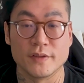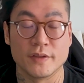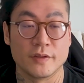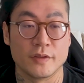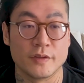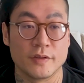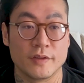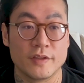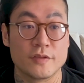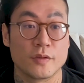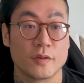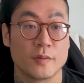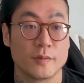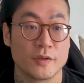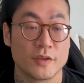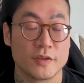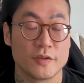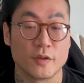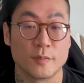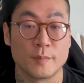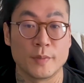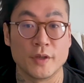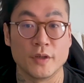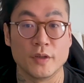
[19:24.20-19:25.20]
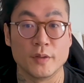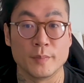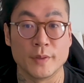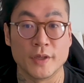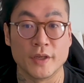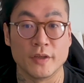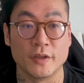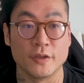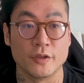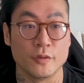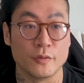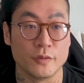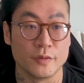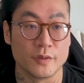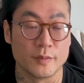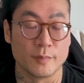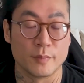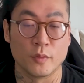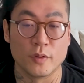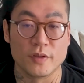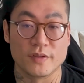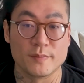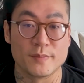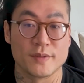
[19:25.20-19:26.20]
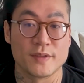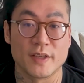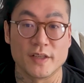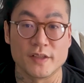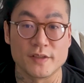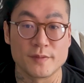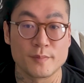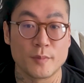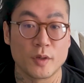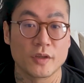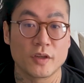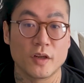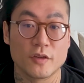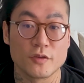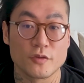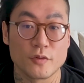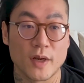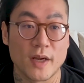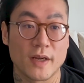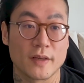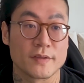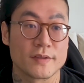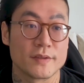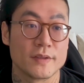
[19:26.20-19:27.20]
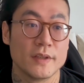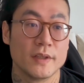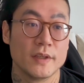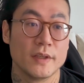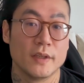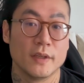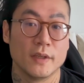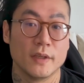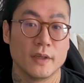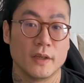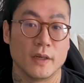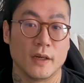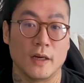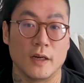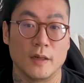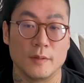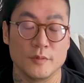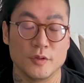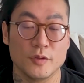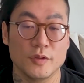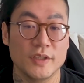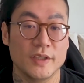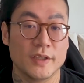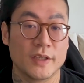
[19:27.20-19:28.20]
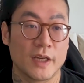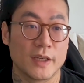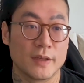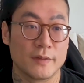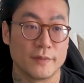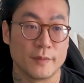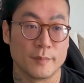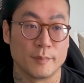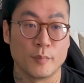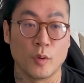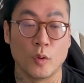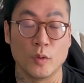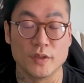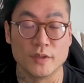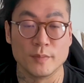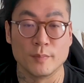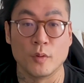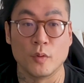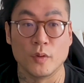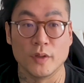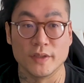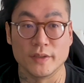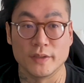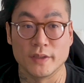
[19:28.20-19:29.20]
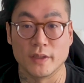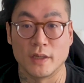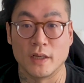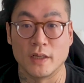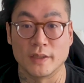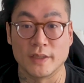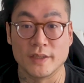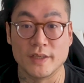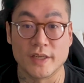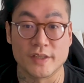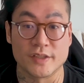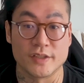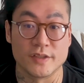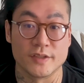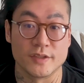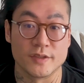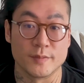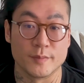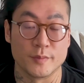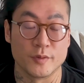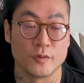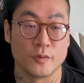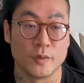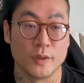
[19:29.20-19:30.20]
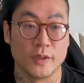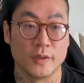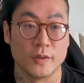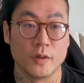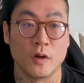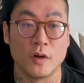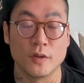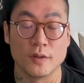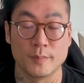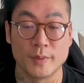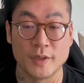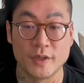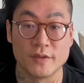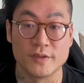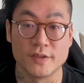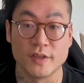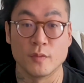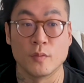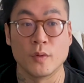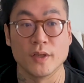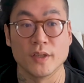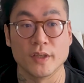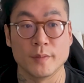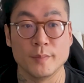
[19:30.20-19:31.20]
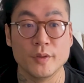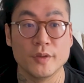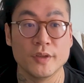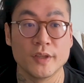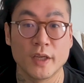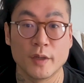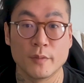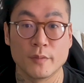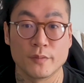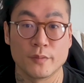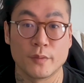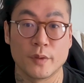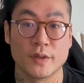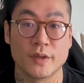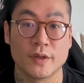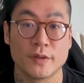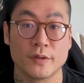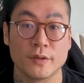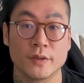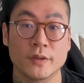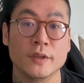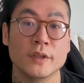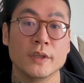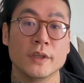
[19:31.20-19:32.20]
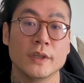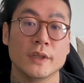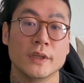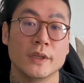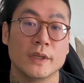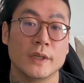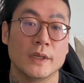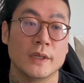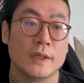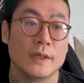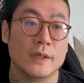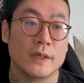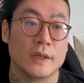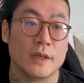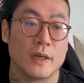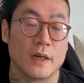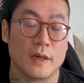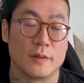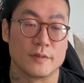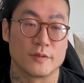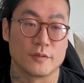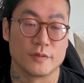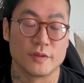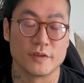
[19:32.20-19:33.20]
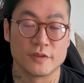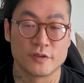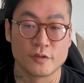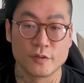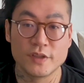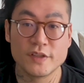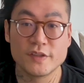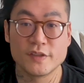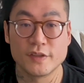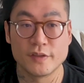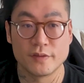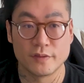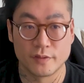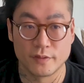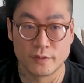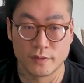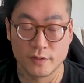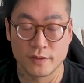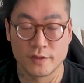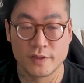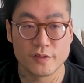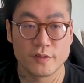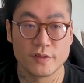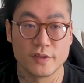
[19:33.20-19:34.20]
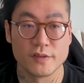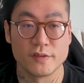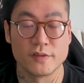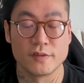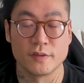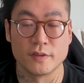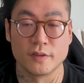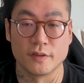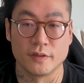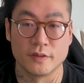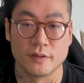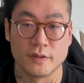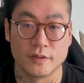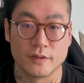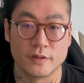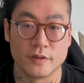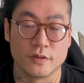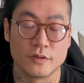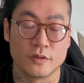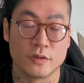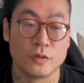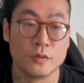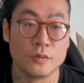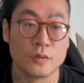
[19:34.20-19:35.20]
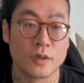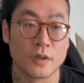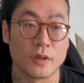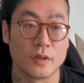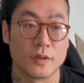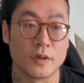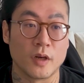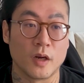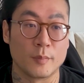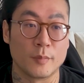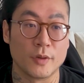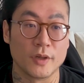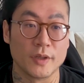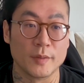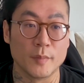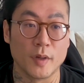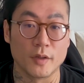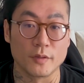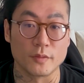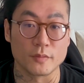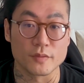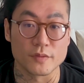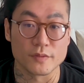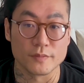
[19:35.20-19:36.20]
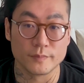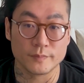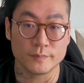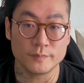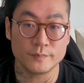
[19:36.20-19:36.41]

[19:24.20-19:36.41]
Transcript: these are peer-to-peer. You deploy some set of smart contracts. You need kind of a point-to-point connections between all the peers that want to communicate with one another. So these are the two current operating models.